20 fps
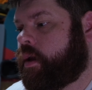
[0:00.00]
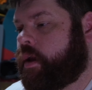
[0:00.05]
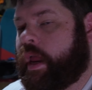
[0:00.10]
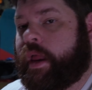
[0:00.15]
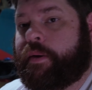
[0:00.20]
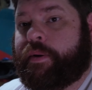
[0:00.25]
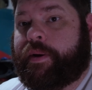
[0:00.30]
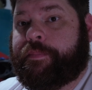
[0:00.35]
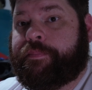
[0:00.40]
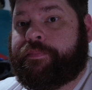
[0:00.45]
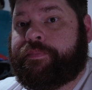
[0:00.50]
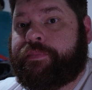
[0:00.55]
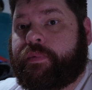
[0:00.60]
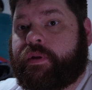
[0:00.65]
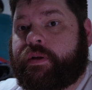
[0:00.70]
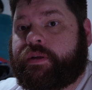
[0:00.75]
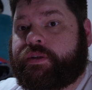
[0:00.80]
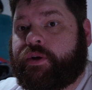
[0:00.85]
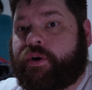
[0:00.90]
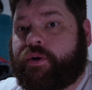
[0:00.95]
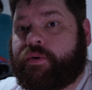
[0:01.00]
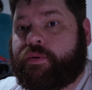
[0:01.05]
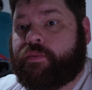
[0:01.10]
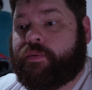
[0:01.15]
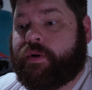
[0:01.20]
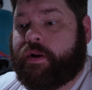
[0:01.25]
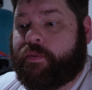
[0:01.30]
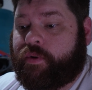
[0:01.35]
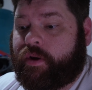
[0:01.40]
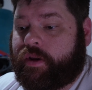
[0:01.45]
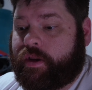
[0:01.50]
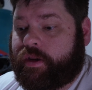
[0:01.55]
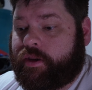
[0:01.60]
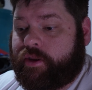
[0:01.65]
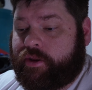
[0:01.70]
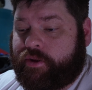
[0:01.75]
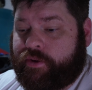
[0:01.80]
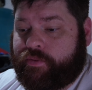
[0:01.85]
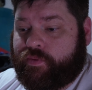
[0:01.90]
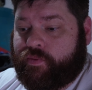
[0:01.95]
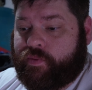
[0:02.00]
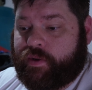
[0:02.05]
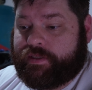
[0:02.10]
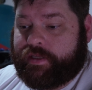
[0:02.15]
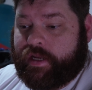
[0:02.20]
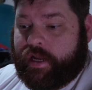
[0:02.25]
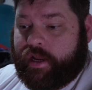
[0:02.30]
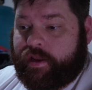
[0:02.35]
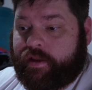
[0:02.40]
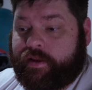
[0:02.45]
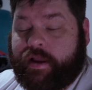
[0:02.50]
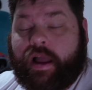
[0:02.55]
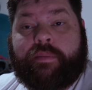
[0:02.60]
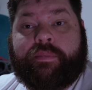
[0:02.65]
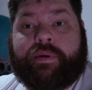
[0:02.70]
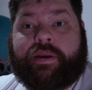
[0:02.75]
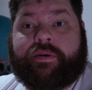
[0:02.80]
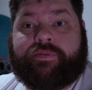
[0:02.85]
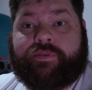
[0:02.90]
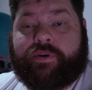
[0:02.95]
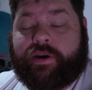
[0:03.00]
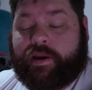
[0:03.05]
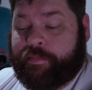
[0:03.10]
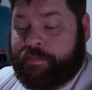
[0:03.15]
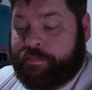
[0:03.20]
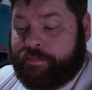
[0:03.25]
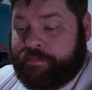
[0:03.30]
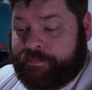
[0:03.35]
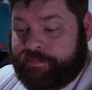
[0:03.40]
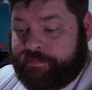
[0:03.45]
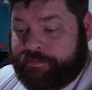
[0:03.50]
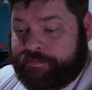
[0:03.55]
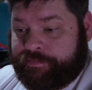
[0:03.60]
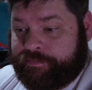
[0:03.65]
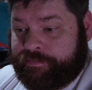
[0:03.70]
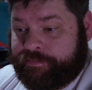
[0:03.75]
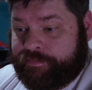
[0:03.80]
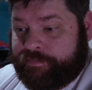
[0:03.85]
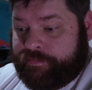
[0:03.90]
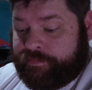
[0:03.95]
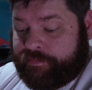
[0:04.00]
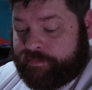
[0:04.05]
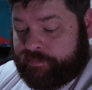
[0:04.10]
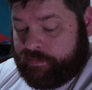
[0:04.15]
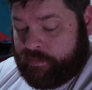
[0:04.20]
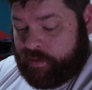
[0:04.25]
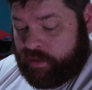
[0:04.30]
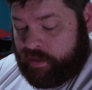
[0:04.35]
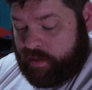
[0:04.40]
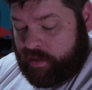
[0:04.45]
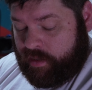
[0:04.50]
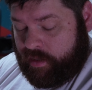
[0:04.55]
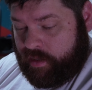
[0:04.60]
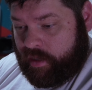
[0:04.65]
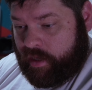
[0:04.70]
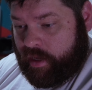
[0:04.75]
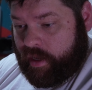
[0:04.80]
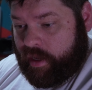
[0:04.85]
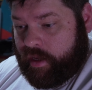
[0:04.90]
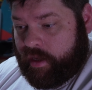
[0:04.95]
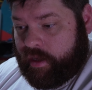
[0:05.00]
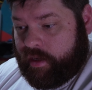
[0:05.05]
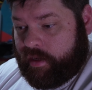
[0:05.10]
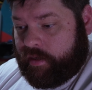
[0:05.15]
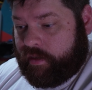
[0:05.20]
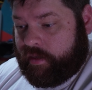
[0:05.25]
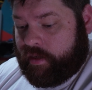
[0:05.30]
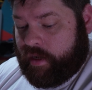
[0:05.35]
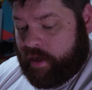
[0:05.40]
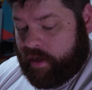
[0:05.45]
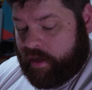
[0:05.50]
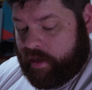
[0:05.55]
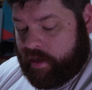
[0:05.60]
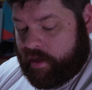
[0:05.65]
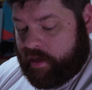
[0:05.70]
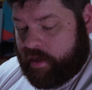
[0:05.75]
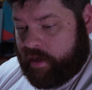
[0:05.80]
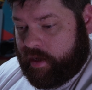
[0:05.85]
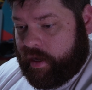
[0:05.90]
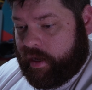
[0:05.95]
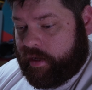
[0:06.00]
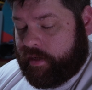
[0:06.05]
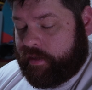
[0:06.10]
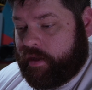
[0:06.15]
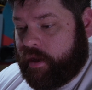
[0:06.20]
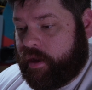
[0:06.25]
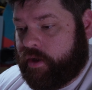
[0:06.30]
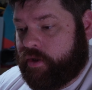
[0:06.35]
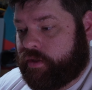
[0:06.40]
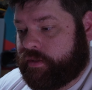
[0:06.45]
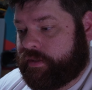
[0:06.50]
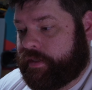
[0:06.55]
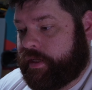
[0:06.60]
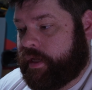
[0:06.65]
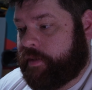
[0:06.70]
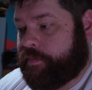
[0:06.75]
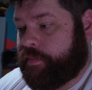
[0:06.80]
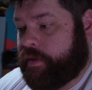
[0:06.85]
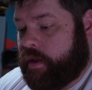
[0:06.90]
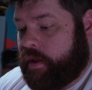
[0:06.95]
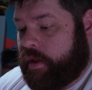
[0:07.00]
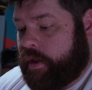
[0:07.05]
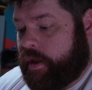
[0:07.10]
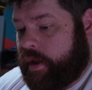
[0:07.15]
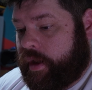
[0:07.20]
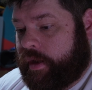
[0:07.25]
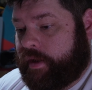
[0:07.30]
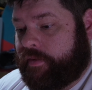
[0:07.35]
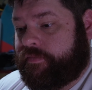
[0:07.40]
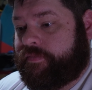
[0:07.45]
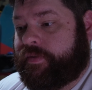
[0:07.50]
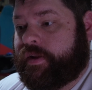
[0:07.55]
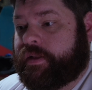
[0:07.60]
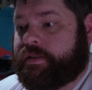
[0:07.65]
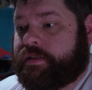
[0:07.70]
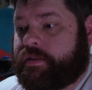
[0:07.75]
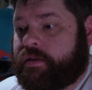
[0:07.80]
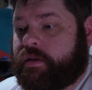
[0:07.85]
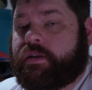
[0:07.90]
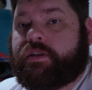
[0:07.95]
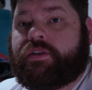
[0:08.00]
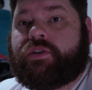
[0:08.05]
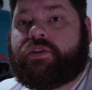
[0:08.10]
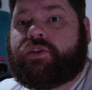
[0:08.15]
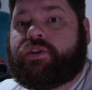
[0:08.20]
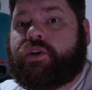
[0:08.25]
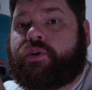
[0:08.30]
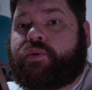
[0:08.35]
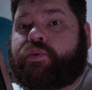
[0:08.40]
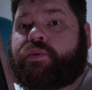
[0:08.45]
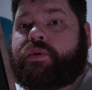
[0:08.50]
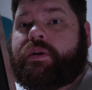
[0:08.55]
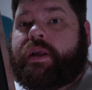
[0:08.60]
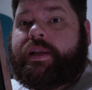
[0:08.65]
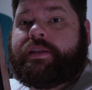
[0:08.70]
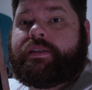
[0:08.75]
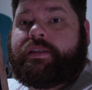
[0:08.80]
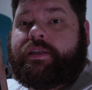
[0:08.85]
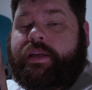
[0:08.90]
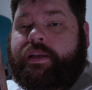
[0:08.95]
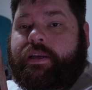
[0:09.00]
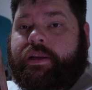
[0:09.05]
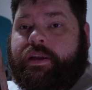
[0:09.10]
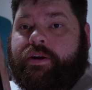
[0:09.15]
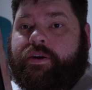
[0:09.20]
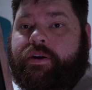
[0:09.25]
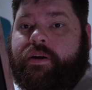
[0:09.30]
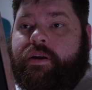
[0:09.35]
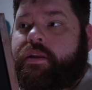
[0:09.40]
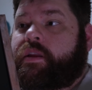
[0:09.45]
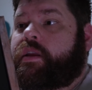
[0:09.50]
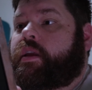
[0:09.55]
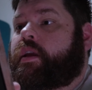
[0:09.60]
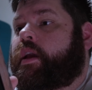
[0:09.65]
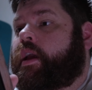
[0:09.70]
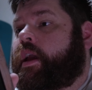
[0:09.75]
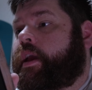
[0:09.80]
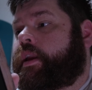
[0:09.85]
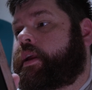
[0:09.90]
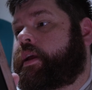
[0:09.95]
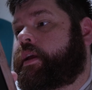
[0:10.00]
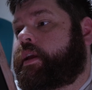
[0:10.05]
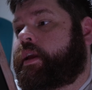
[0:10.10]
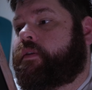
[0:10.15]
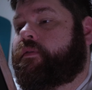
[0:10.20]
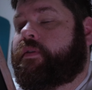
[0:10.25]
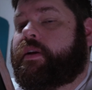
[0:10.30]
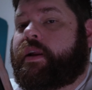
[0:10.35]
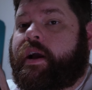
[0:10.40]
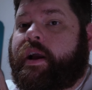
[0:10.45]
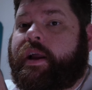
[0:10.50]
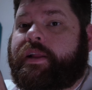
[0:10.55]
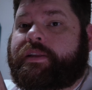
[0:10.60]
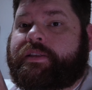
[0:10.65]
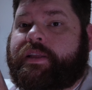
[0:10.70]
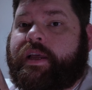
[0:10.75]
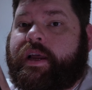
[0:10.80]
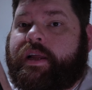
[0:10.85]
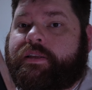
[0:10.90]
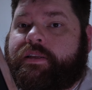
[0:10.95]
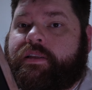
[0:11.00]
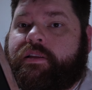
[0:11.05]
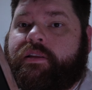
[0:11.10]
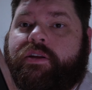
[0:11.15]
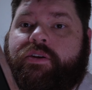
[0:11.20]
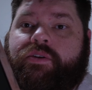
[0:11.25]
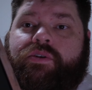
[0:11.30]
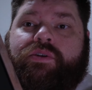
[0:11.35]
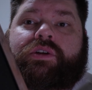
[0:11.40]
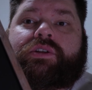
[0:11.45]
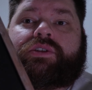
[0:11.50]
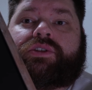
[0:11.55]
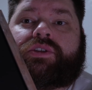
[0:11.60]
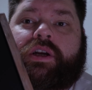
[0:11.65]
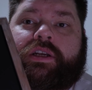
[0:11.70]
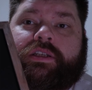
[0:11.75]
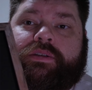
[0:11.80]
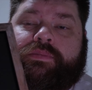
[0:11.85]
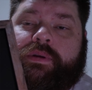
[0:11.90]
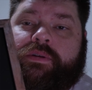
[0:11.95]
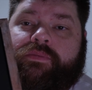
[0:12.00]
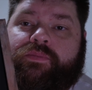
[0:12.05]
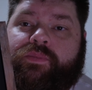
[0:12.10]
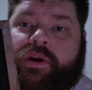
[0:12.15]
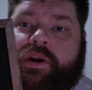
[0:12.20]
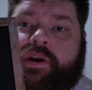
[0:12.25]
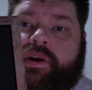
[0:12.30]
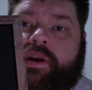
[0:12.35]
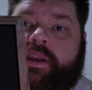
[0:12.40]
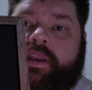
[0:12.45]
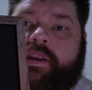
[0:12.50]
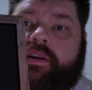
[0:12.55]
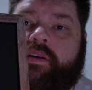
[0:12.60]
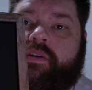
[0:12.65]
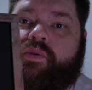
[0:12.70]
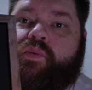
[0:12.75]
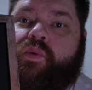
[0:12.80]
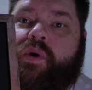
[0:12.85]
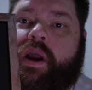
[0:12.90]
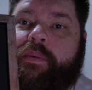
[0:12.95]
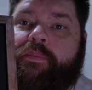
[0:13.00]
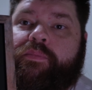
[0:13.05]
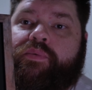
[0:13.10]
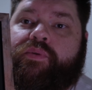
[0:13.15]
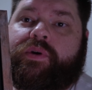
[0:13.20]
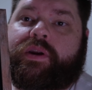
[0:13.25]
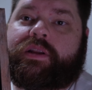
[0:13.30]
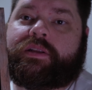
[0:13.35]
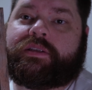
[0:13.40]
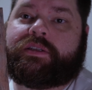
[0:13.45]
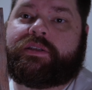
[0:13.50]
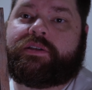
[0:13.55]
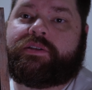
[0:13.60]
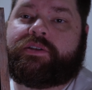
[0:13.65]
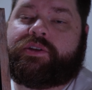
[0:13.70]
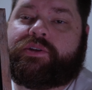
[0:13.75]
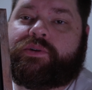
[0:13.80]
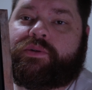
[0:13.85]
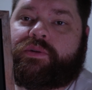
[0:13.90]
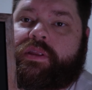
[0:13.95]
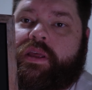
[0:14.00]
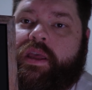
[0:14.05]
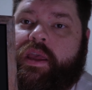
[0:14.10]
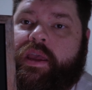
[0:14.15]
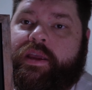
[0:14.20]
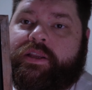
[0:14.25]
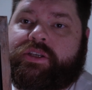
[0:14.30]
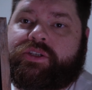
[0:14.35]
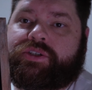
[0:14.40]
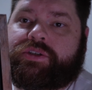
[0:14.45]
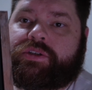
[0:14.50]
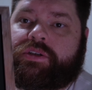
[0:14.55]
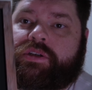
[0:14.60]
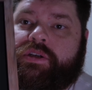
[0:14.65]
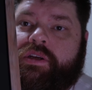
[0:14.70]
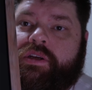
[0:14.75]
Anyway, so what I wanted to do was I got me a frame and I had got it all set up, and it fits so nicely in here. And it even hides that little adjustment where it didn't quite print to the edge